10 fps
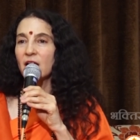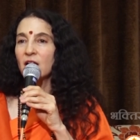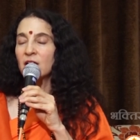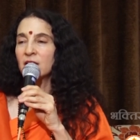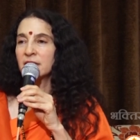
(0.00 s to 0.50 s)

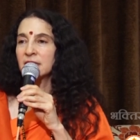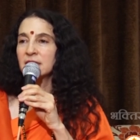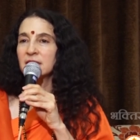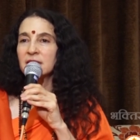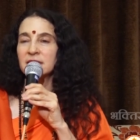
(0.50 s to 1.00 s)
on
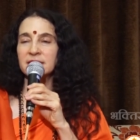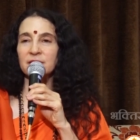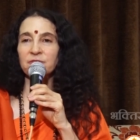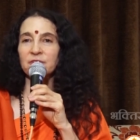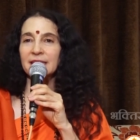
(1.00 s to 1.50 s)

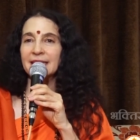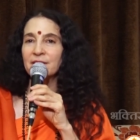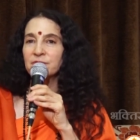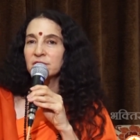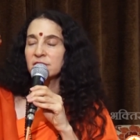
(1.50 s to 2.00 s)
different
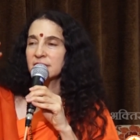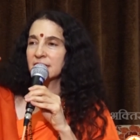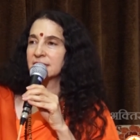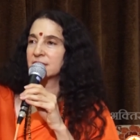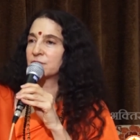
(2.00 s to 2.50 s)
levels
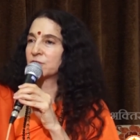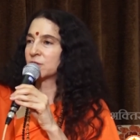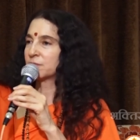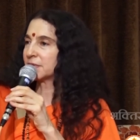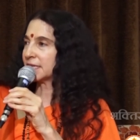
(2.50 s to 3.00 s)
and
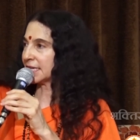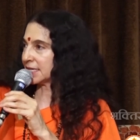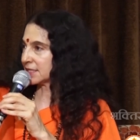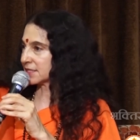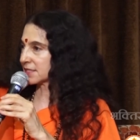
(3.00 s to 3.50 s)
different
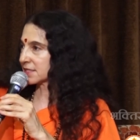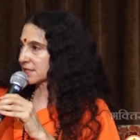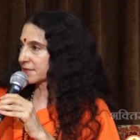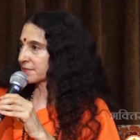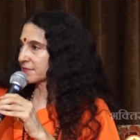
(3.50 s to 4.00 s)

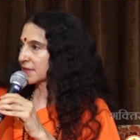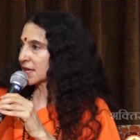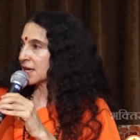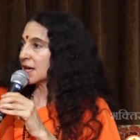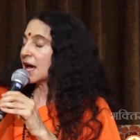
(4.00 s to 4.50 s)
planes.
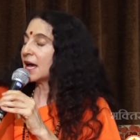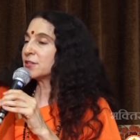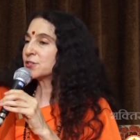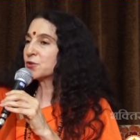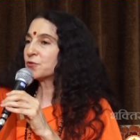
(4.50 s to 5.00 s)

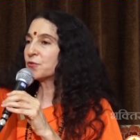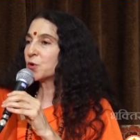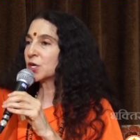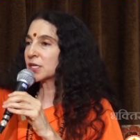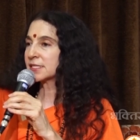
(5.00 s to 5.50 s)
And so,
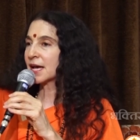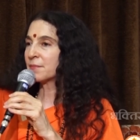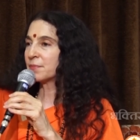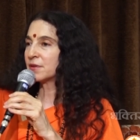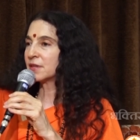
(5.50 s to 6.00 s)
for
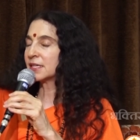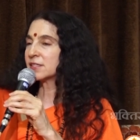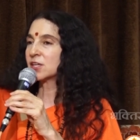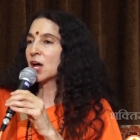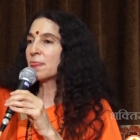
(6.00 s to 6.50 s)
example,
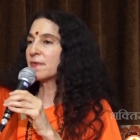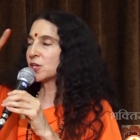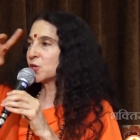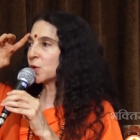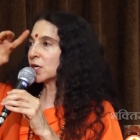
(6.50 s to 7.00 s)
it's not
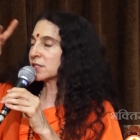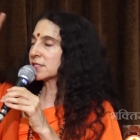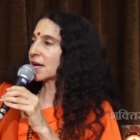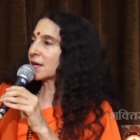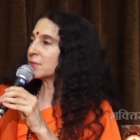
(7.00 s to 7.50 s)
that you are
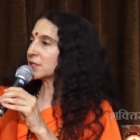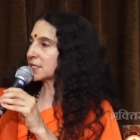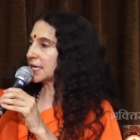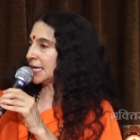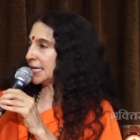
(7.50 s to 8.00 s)

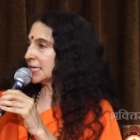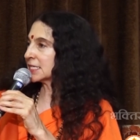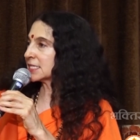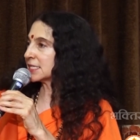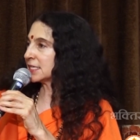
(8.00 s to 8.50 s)

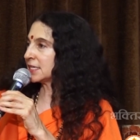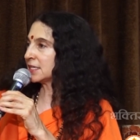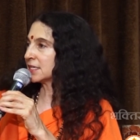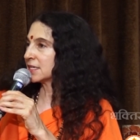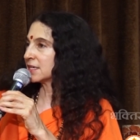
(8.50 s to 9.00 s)

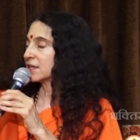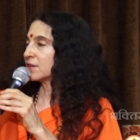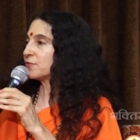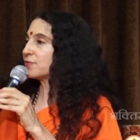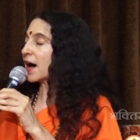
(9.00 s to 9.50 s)
simultaneously
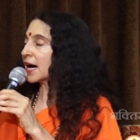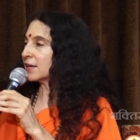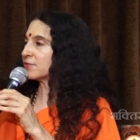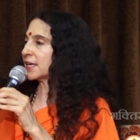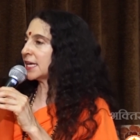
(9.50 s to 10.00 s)

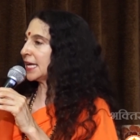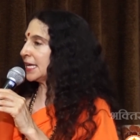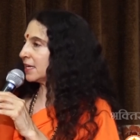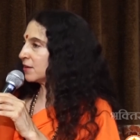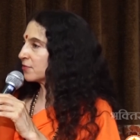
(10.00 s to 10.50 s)
5 and
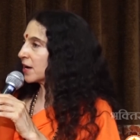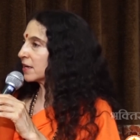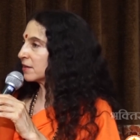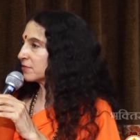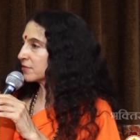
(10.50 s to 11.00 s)

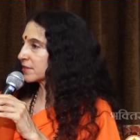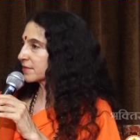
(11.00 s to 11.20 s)
85.